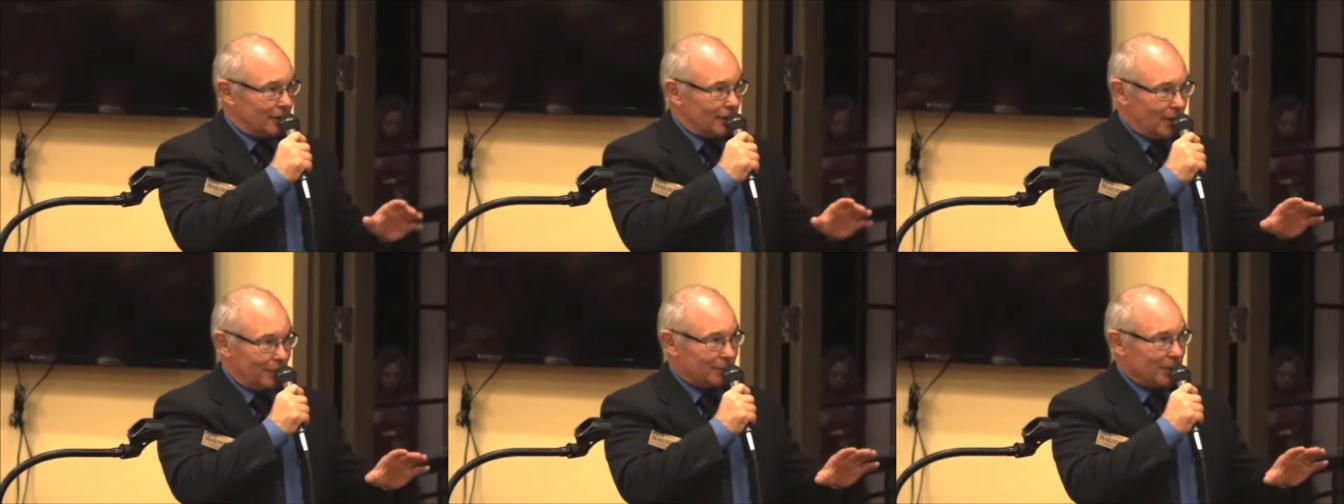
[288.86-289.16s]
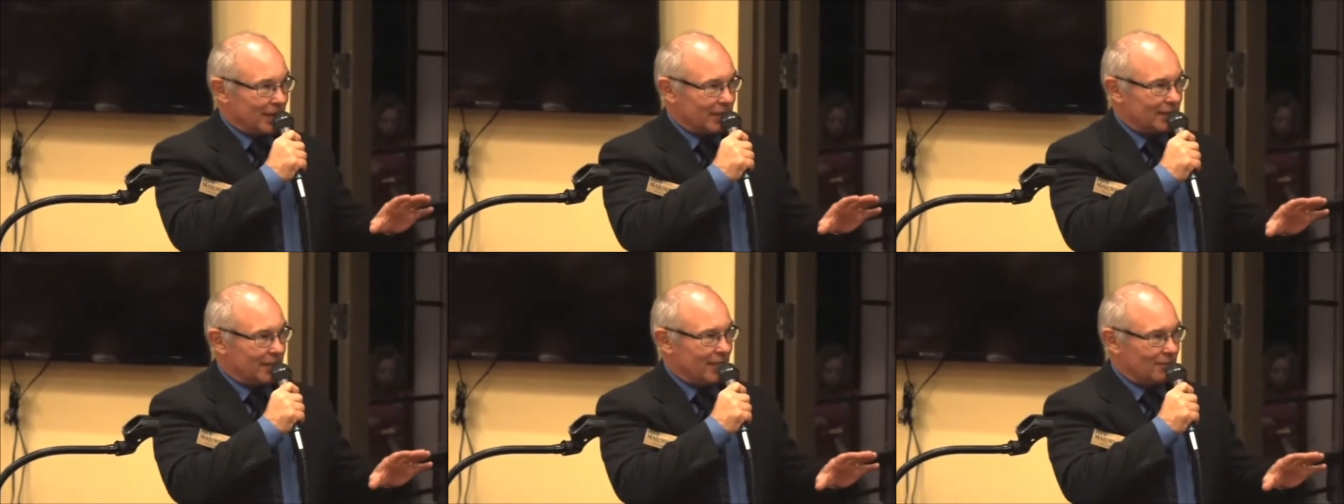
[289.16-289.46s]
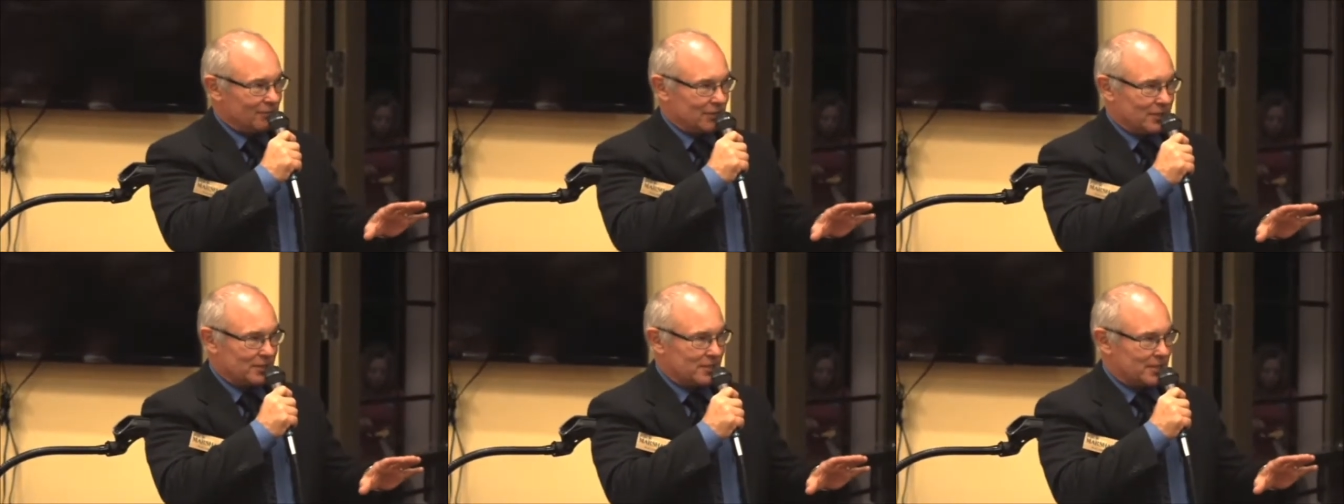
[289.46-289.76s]
going to
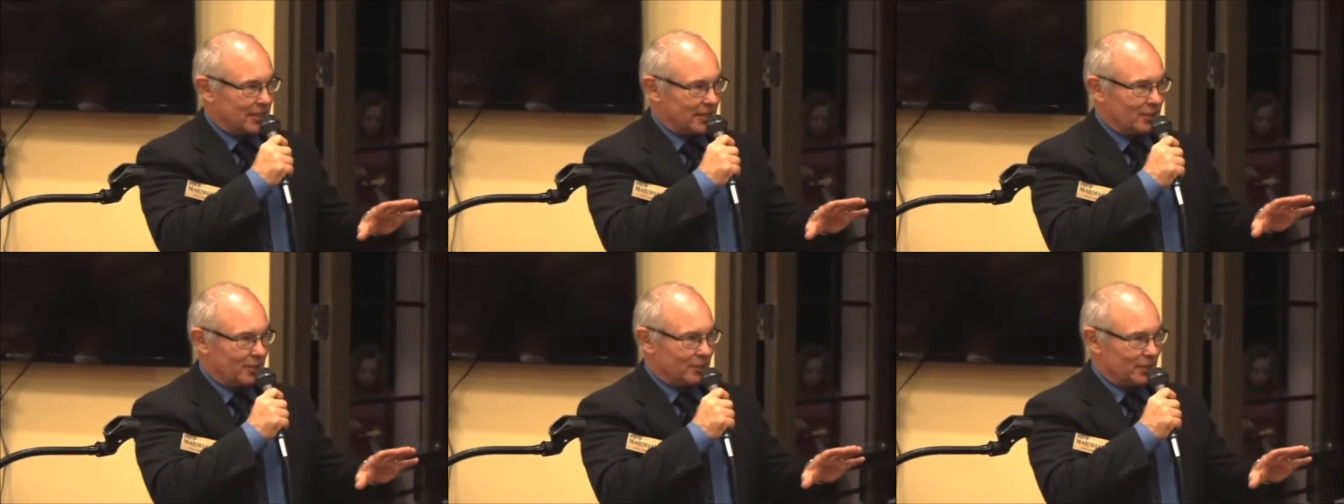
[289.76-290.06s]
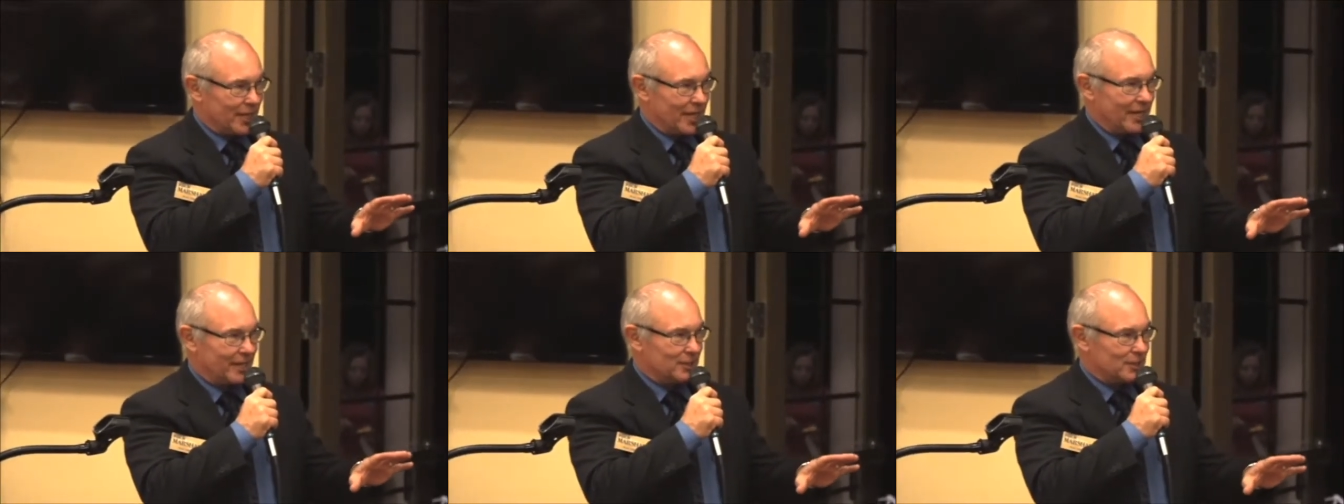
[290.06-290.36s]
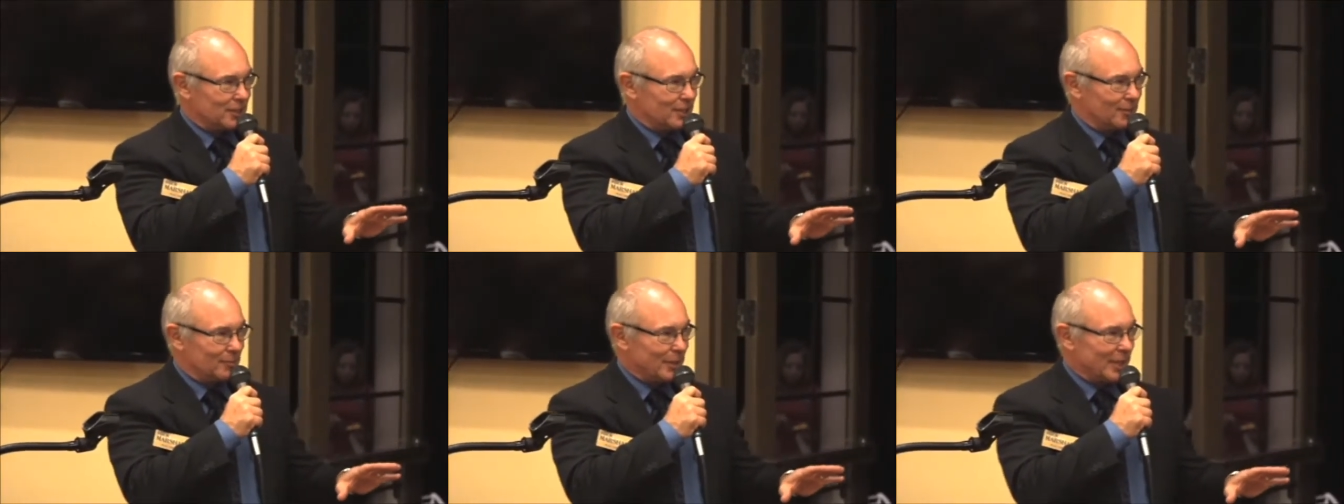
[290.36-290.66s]
have to sing or
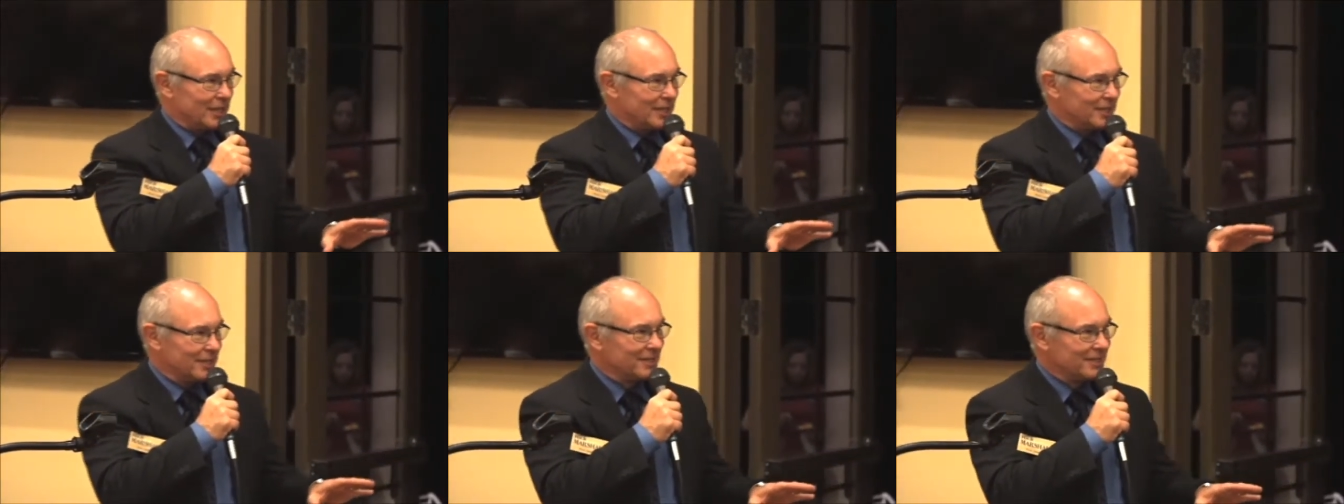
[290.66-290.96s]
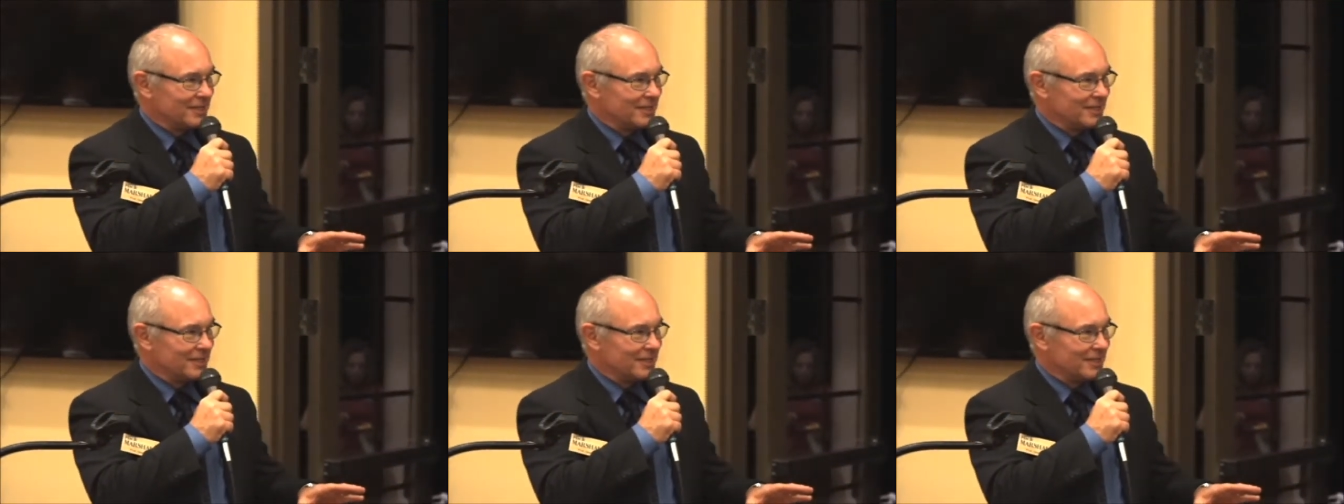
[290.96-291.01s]
dance, am I?